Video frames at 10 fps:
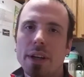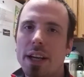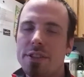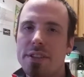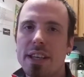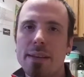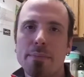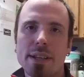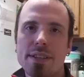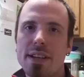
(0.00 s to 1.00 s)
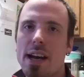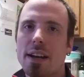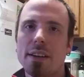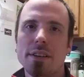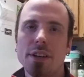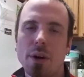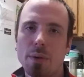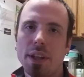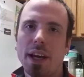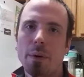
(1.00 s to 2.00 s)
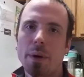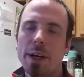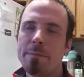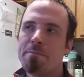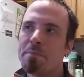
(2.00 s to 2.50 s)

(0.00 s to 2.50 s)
And I just keep my stock going that way.